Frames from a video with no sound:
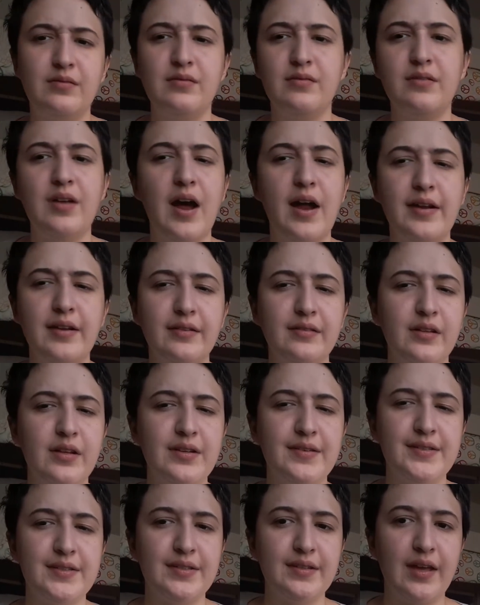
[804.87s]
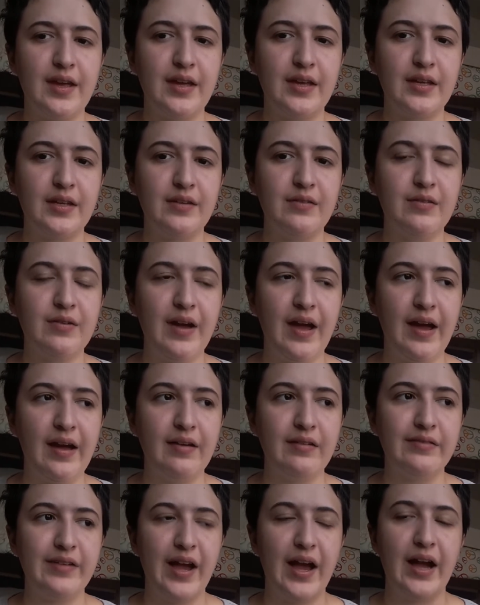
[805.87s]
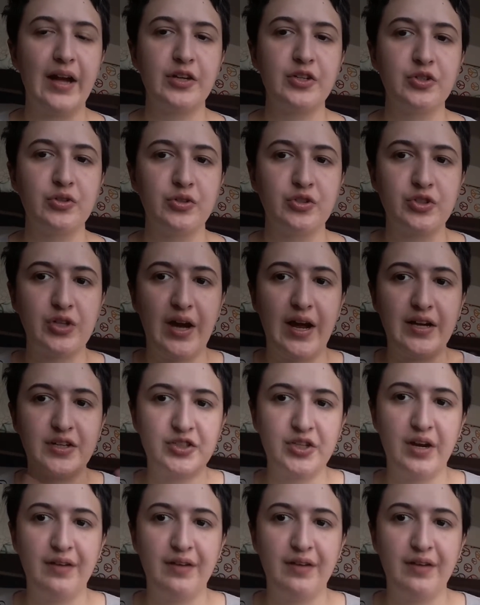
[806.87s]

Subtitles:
Not unless, like, you have actual trash